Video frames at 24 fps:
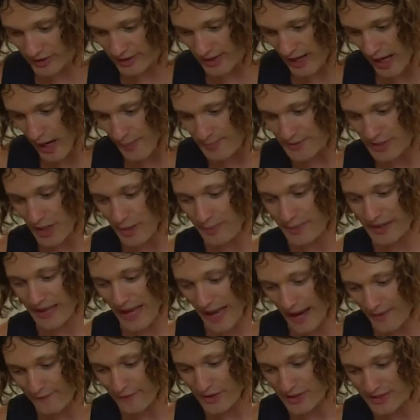the cops on me
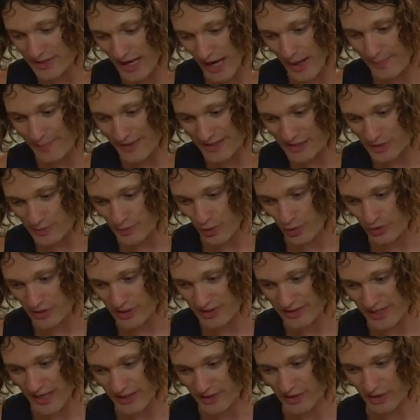every time my smoke
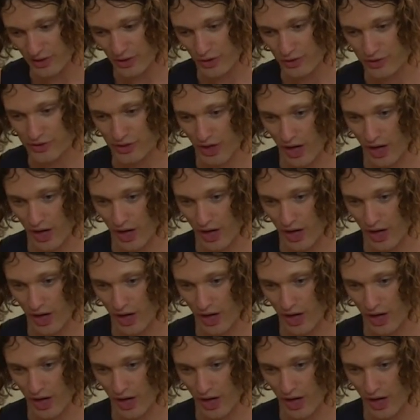detector goes